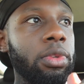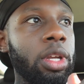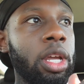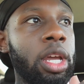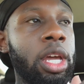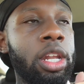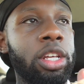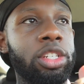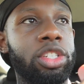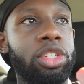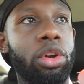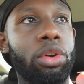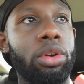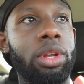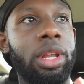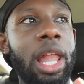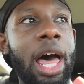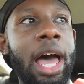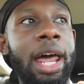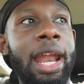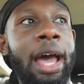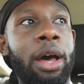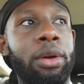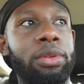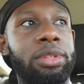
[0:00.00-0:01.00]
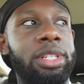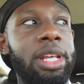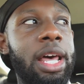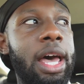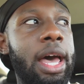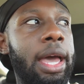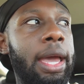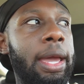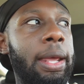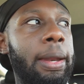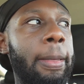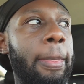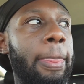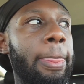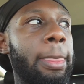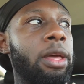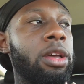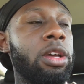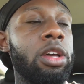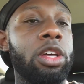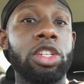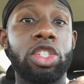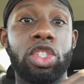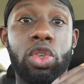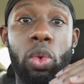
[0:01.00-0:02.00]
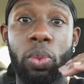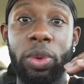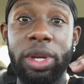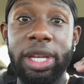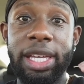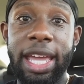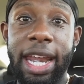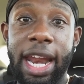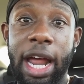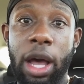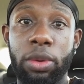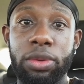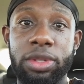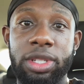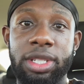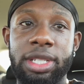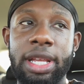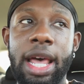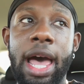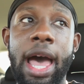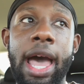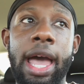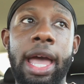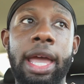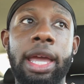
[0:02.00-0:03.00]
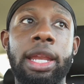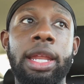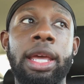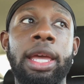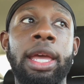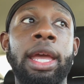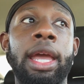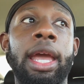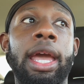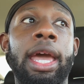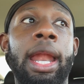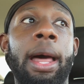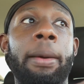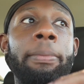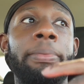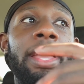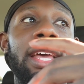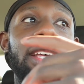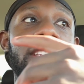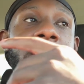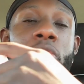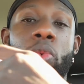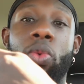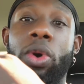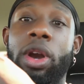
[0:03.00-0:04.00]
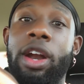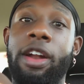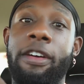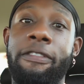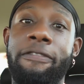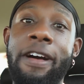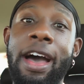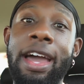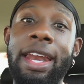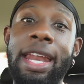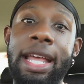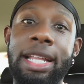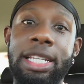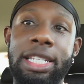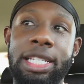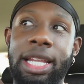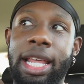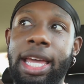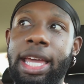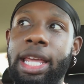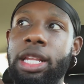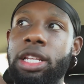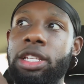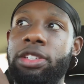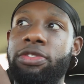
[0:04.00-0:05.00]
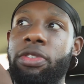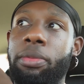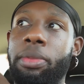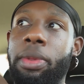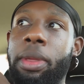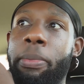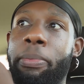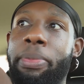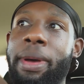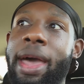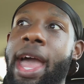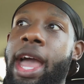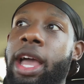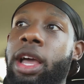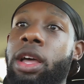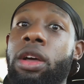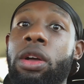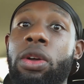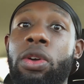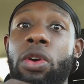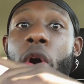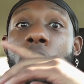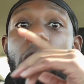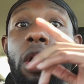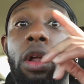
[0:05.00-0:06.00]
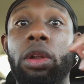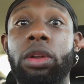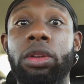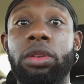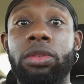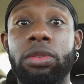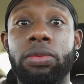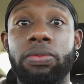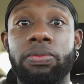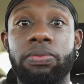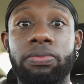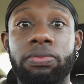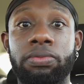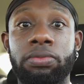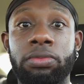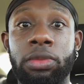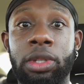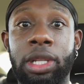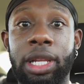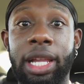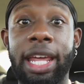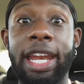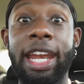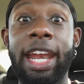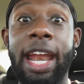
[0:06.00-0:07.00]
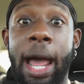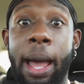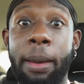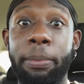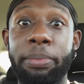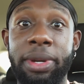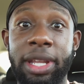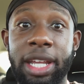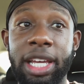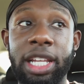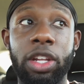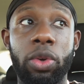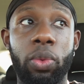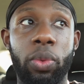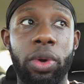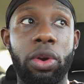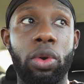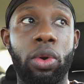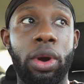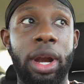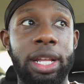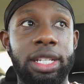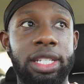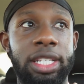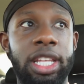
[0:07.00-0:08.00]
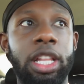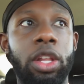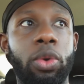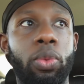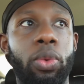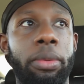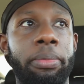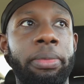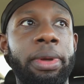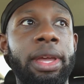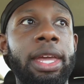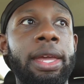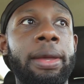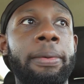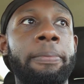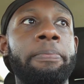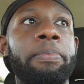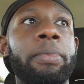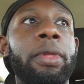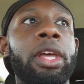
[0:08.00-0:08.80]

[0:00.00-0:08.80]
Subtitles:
in a certain lot outside. So we get outside, and I'm guessing one of the finance ladies from the back called the lady that I'm dealing with, or that's dealing with me,